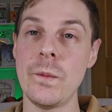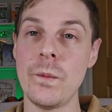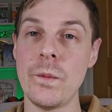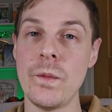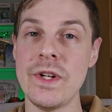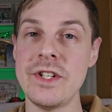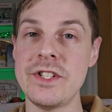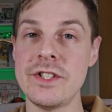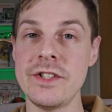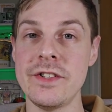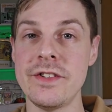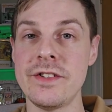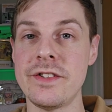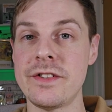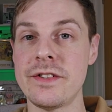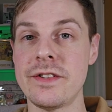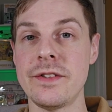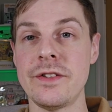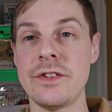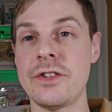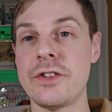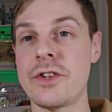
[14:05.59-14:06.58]
which is
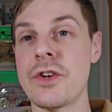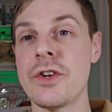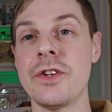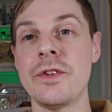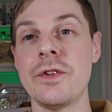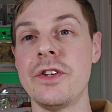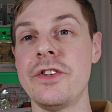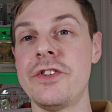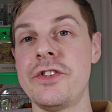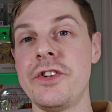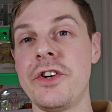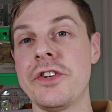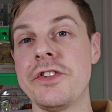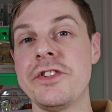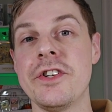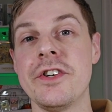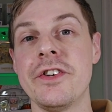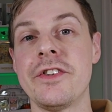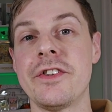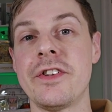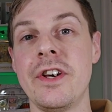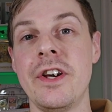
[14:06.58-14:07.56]
good. It's not
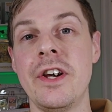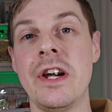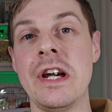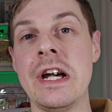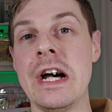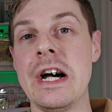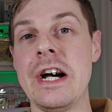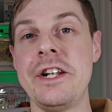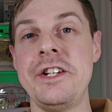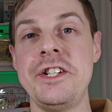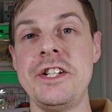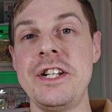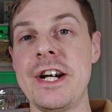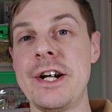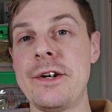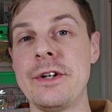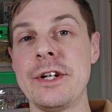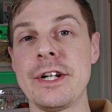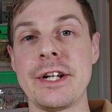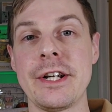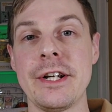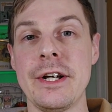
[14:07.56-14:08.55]
just a
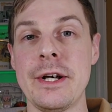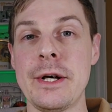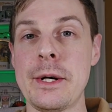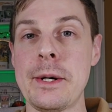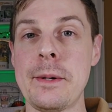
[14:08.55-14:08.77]
generic